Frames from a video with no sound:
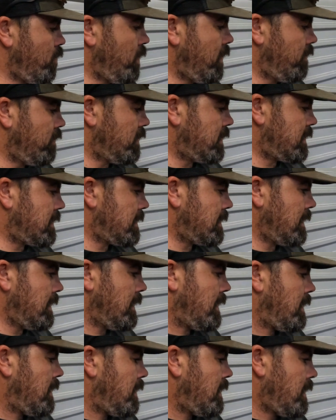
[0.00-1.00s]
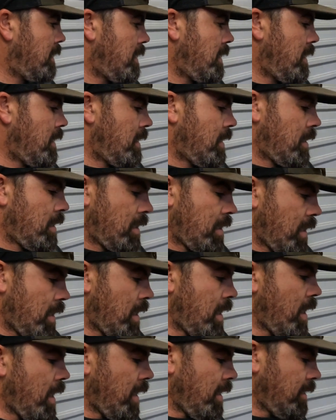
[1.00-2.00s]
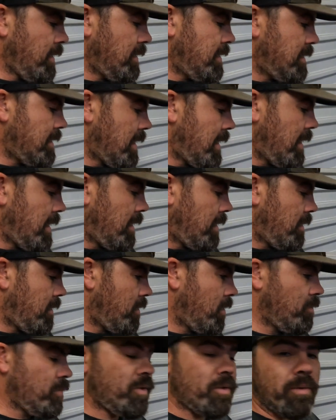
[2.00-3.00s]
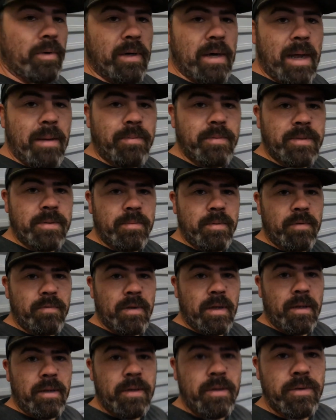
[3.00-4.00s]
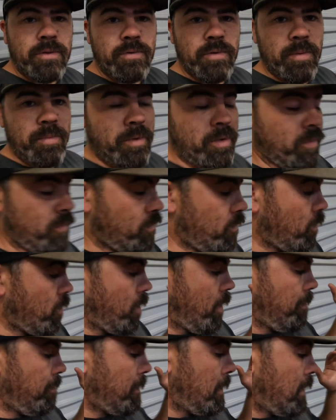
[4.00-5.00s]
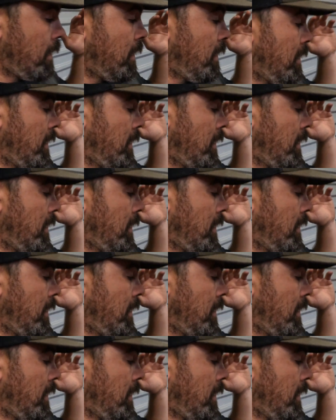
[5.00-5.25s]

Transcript: with us, and I'm doing it up as a bit of a tribute for him.